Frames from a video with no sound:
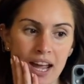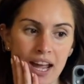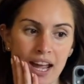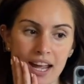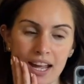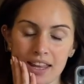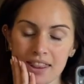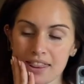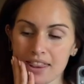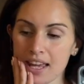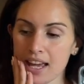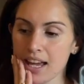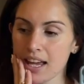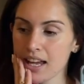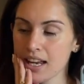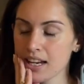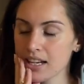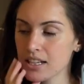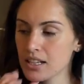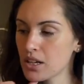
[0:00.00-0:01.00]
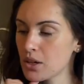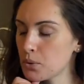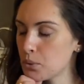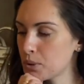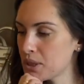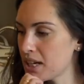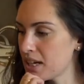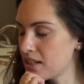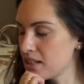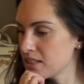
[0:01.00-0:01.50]
And then
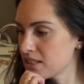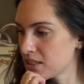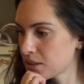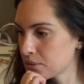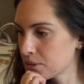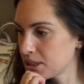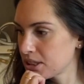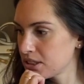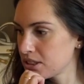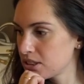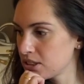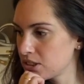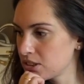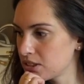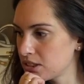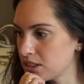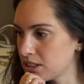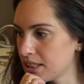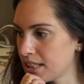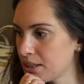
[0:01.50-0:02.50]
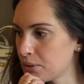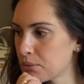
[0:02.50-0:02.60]
what else are we gonna do today?